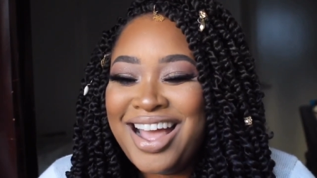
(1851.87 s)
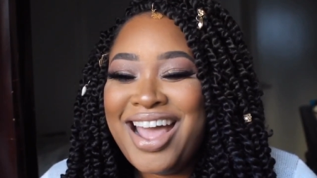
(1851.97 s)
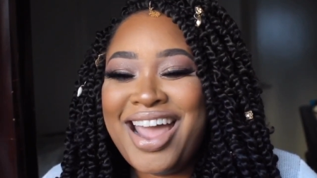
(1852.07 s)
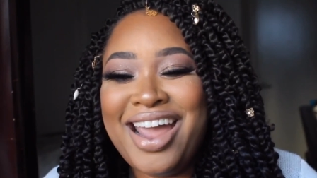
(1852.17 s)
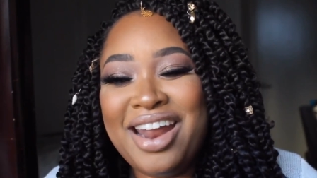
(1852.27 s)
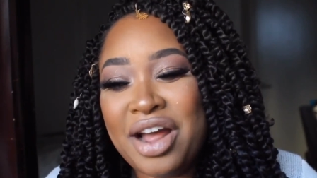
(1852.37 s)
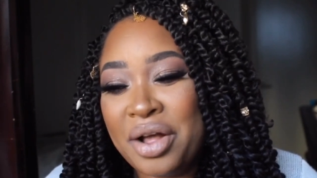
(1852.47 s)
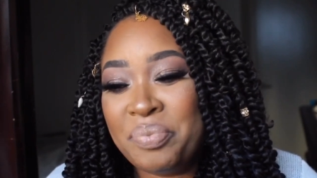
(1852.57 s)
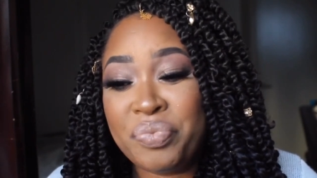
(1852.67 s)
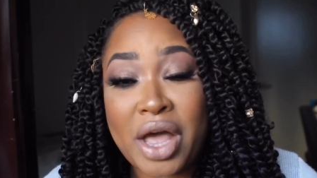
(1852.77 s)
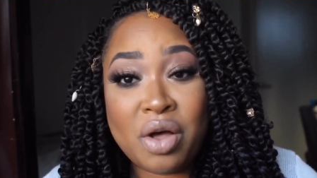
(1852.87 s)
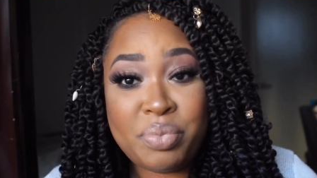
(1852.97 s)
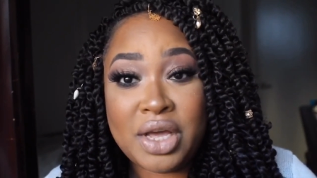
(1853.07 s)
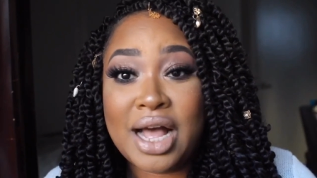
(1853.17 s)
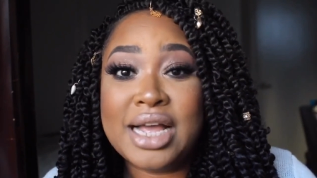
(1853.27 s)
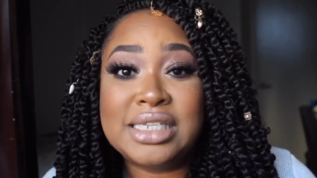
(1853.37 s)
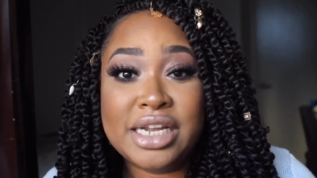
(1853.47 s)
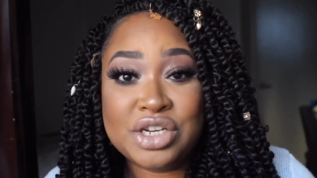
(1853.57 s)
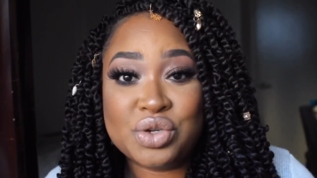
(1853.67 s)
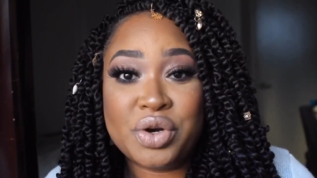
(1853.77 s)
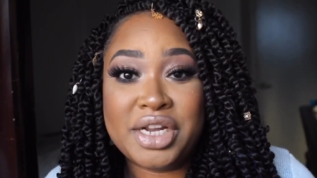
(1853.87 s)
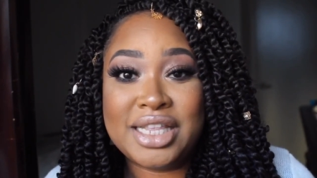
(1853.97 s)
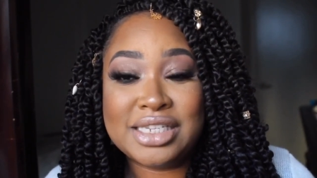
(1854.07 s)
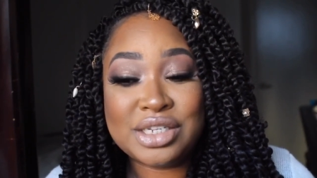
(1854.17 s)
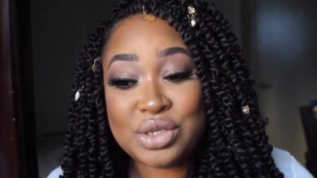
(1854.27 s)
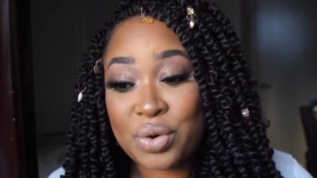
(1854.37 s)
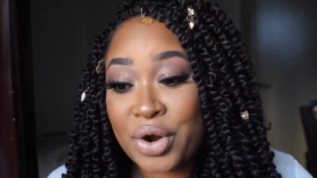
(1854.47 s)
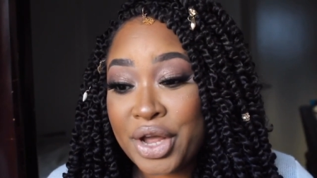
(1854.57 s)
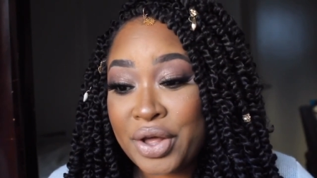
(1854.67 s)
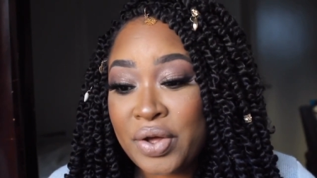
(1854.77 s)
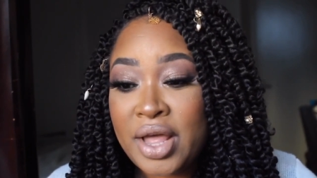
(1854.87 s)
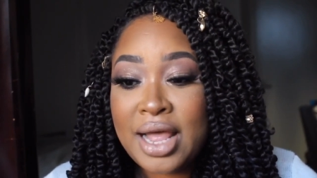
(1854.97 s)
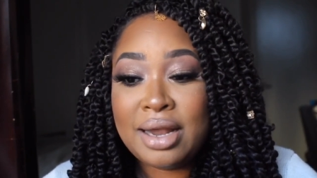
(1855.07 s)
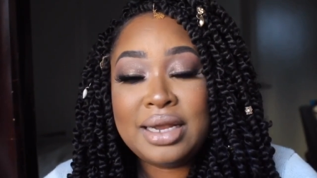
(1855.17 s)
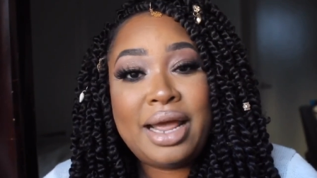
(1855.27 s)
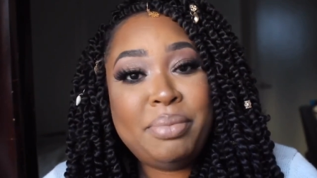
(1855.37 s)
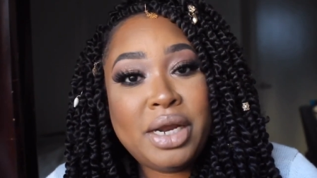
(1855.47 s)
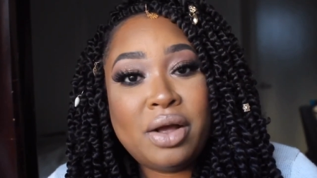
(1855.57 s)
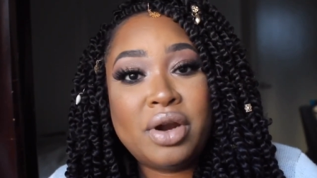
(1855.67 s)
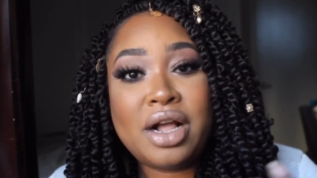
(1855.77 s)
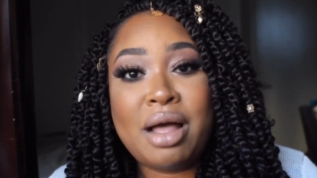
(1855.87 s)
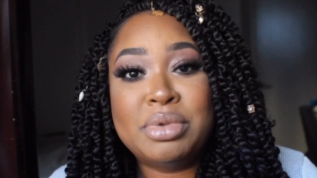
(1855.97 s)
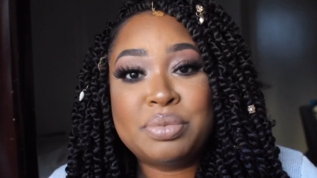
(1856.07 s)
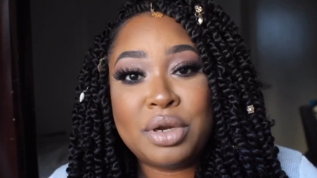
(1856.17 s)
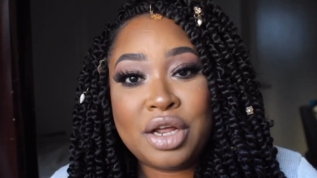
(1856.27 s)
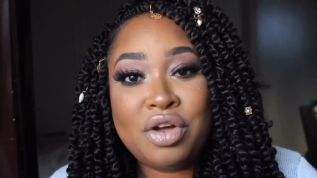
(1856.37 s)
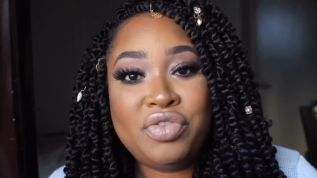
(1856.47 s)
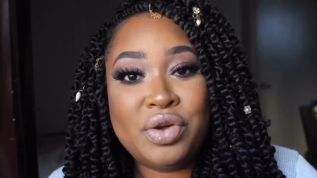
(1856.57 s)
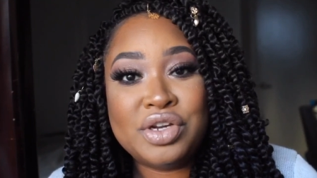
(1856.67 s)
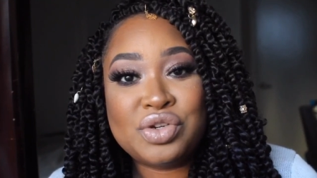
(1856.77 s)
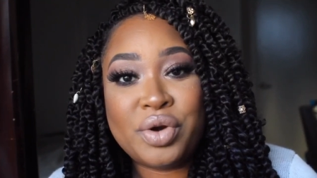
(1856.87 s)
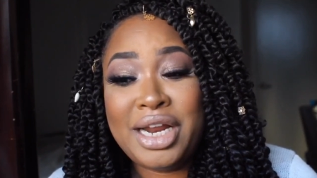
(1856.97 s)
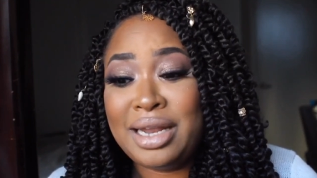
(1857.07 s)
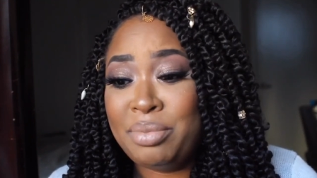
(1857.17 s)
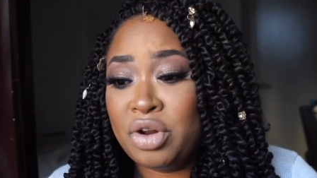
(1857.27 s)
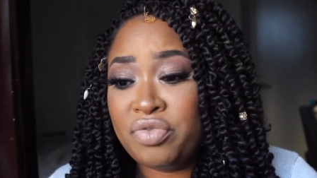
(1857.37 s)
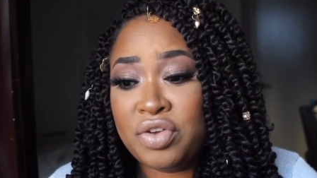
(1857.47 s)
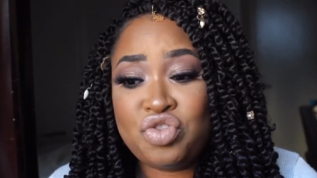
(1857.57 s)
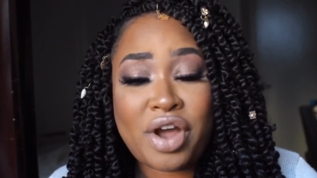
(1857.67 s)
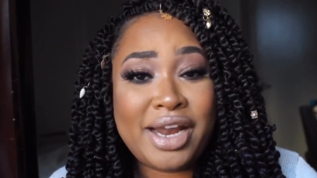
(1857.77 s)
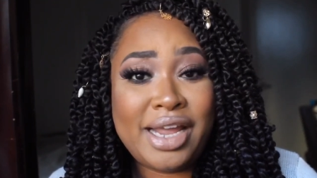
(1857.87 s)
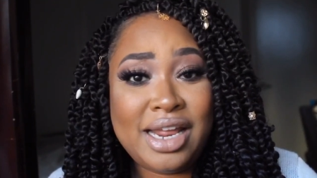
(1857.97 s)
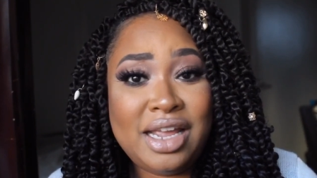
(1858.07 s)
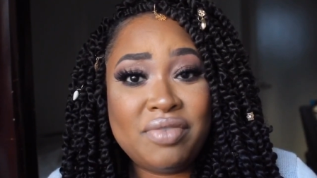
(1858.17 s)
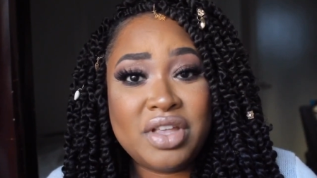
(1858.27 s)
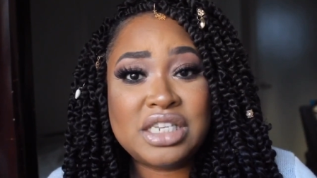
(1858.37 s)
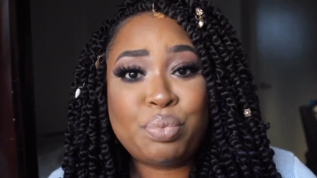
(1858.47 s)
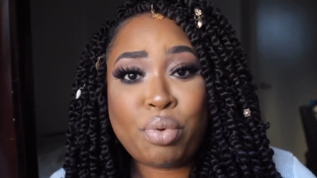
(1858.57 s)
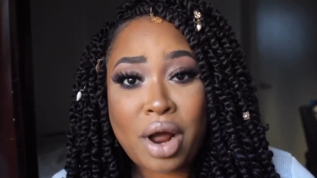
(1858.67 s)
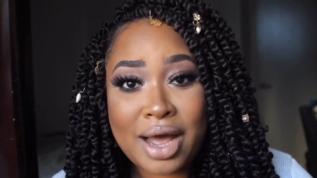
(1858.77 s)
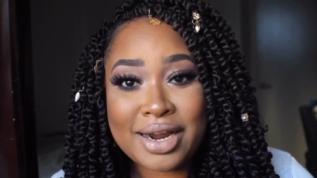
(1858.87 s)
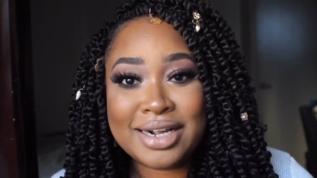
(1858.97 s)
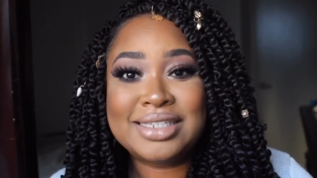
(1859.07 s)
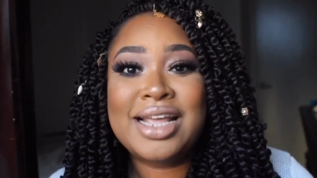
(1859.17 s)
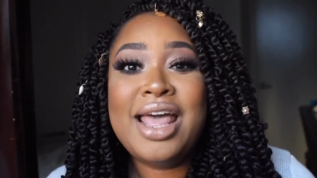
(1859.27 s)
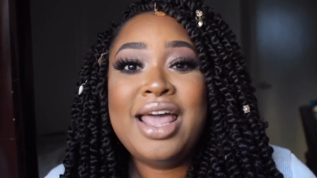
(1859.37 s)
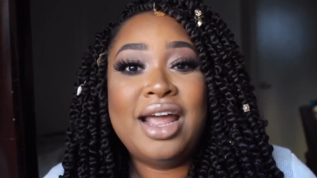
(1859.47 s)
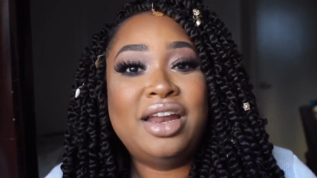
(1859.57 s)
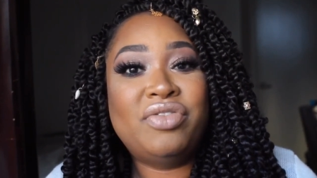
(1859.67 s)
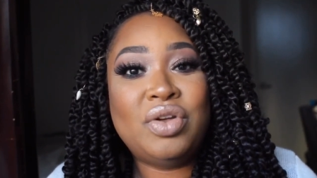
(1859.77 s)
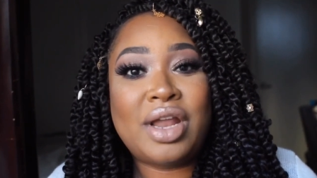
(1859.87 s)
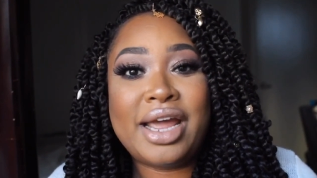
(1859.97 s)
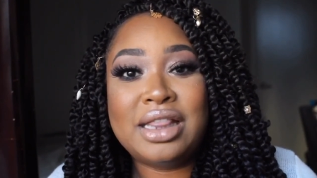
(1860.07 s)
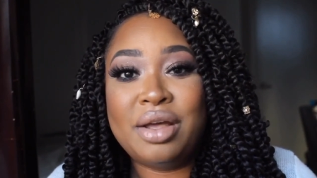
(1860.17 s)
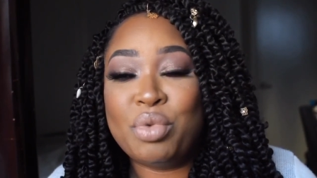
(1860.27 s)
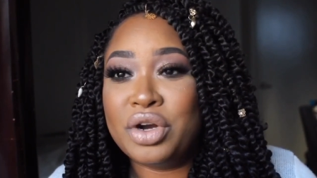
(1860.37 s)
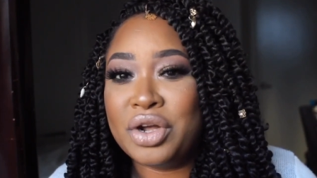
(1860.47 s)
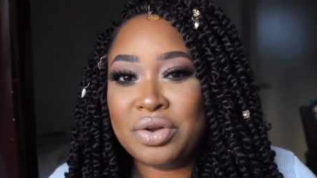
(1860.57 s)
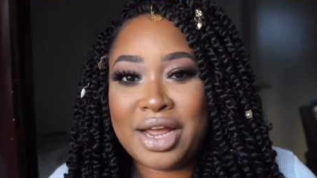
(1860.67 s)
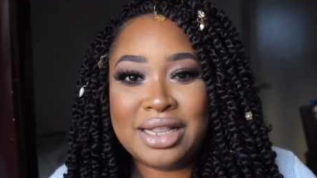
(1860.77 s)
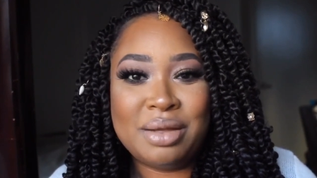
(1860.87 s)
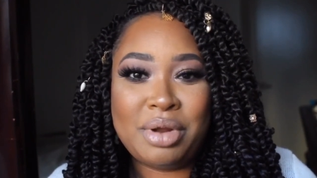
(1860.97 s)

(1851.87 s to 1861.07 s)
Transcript: And I hope you guys enjoyed this tutorial. Let me know in the comments below if you enjoyed it. Let me know if you've tried any of these products and if you like them or don't like them.